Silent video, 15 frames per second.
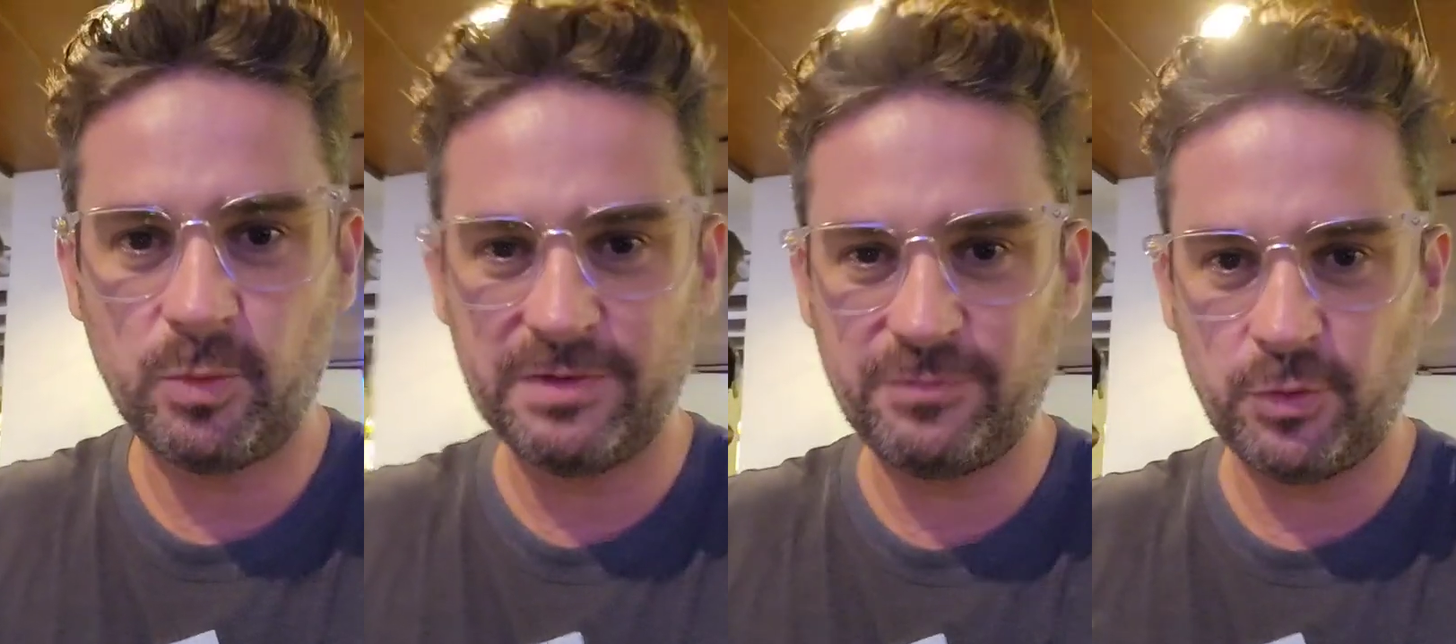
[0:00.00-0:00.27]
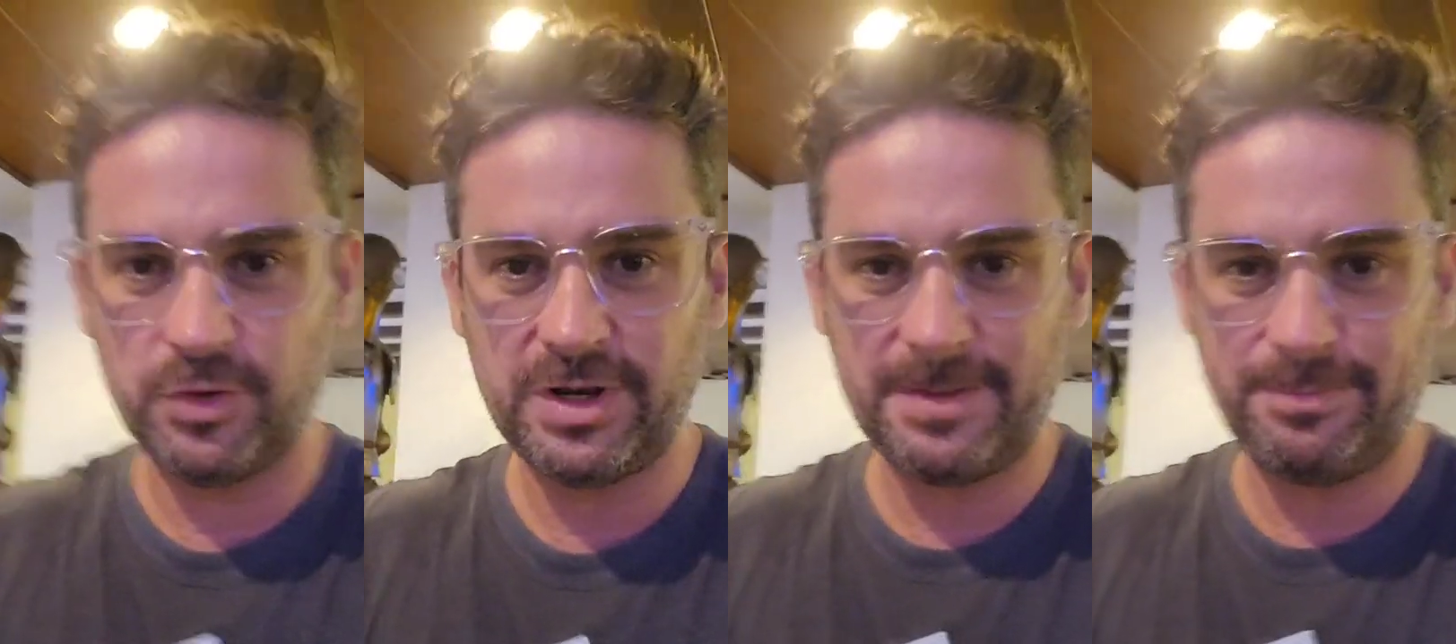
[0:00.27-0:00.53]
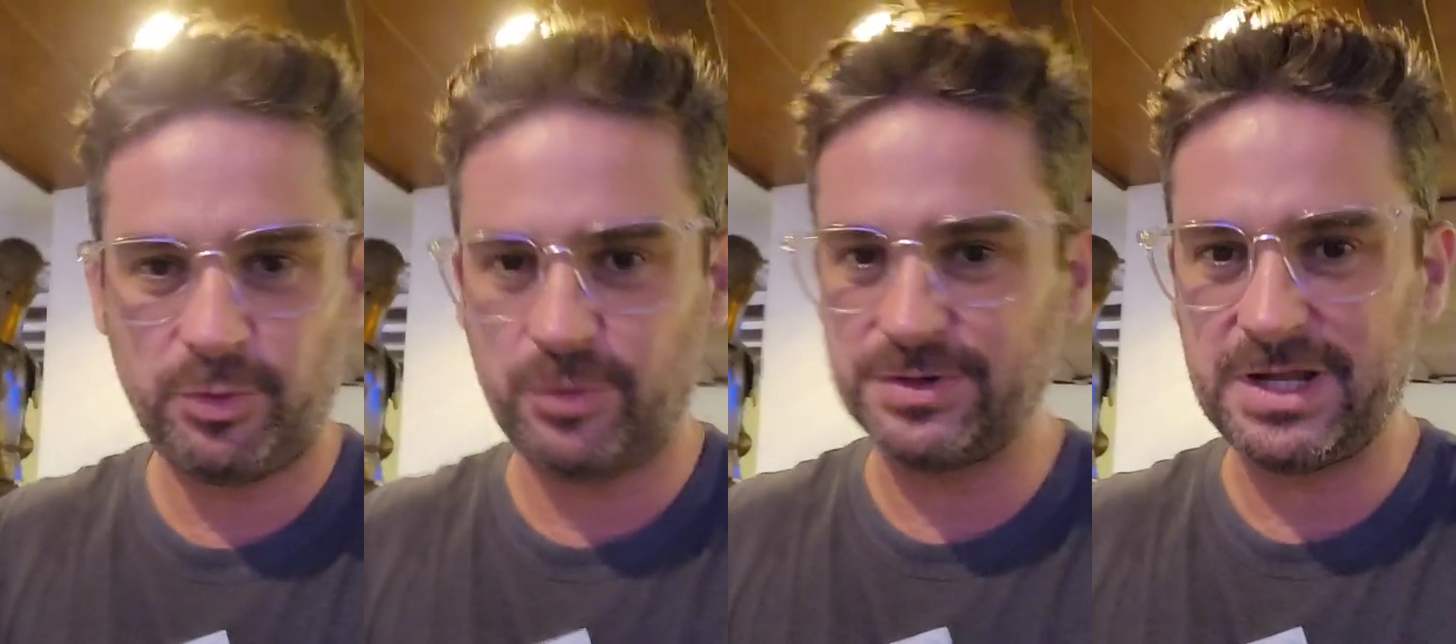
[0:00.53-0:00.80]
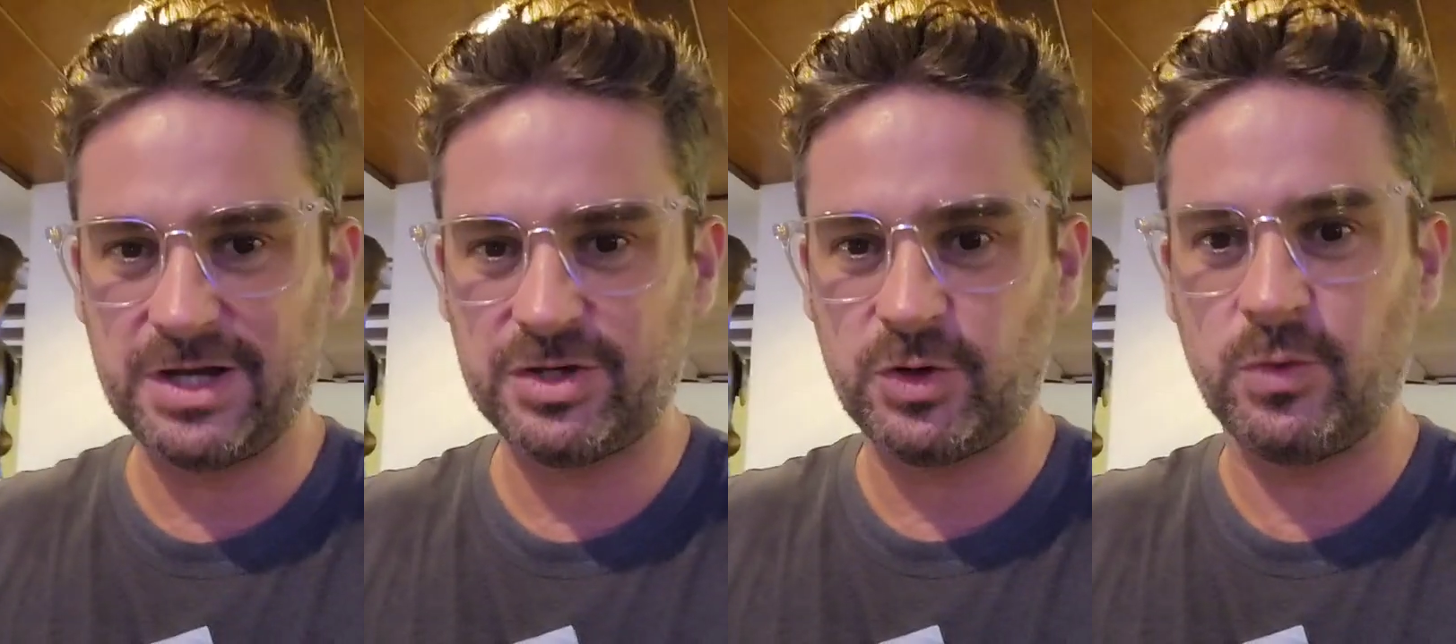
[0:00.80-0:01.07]
We've ordered our
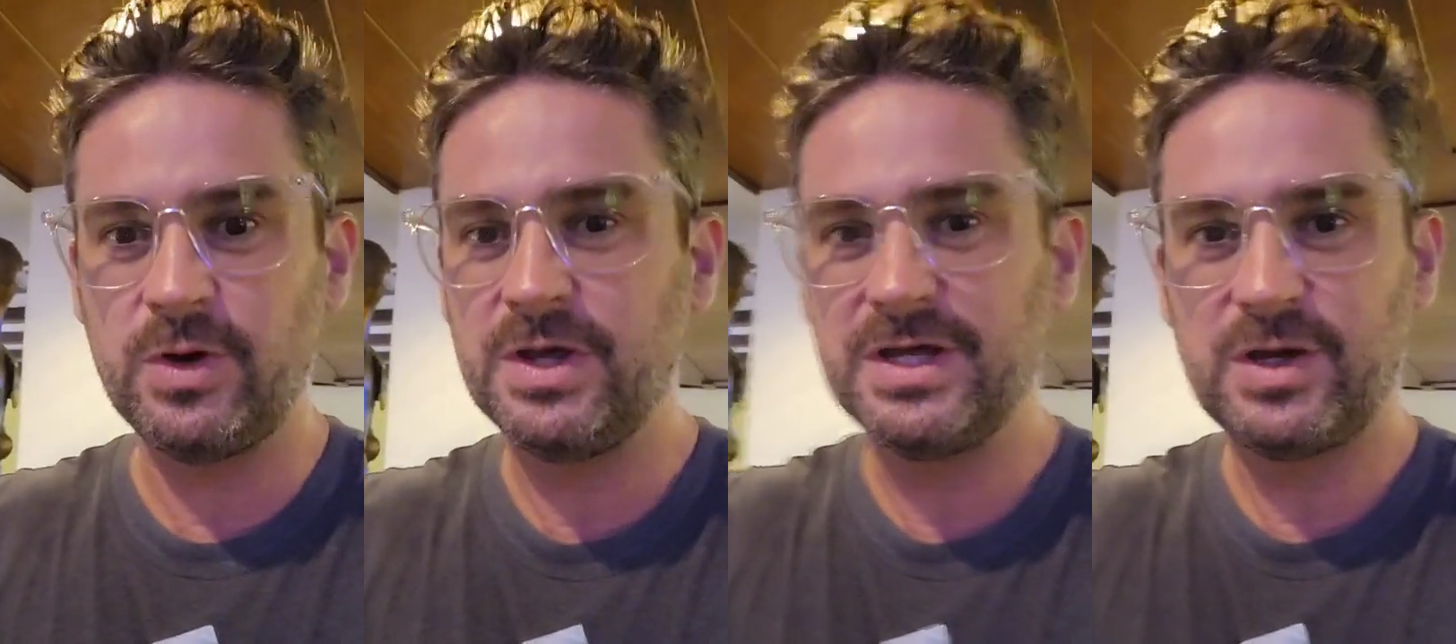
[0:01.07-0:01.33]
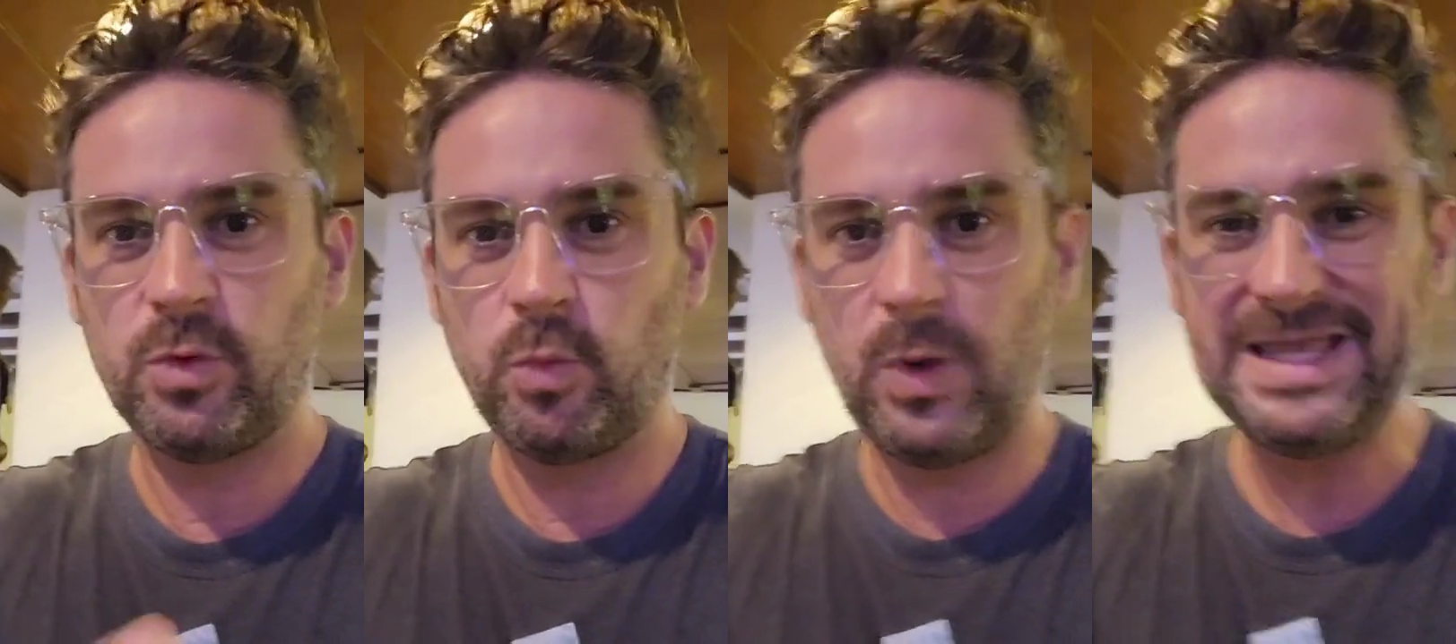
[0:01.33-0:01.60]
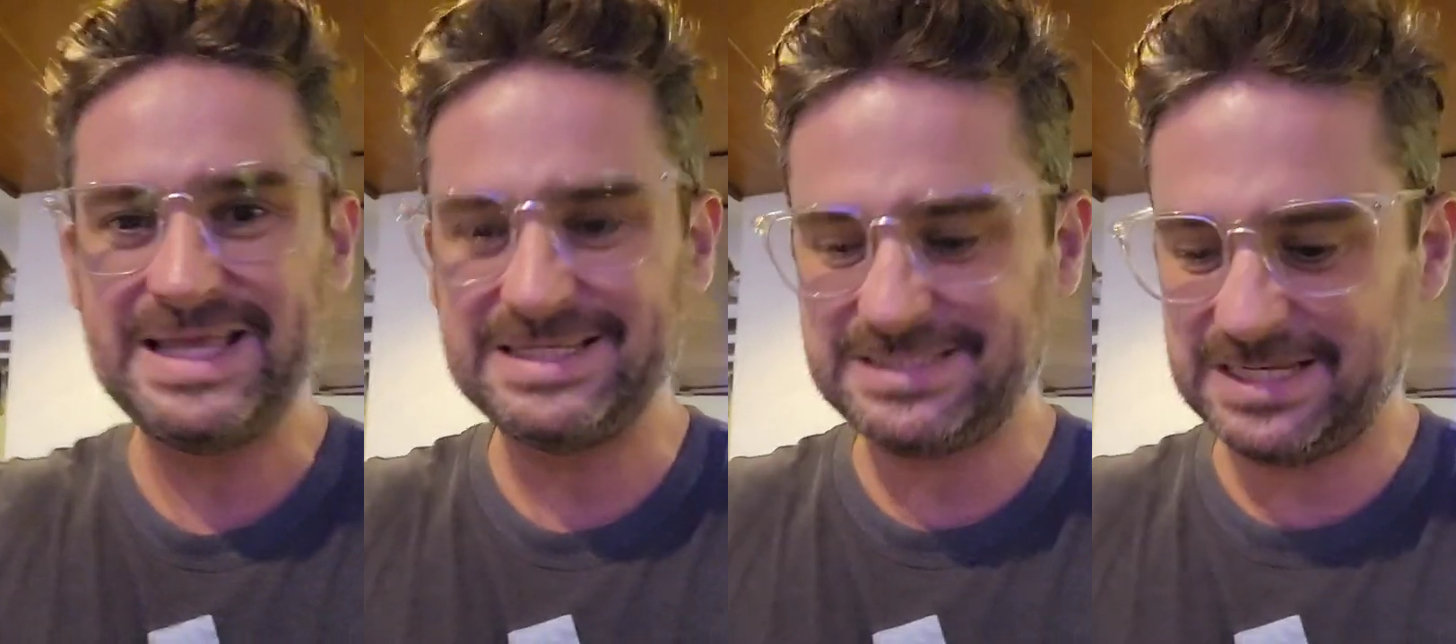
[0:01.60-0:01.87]
pork knuckle. Wait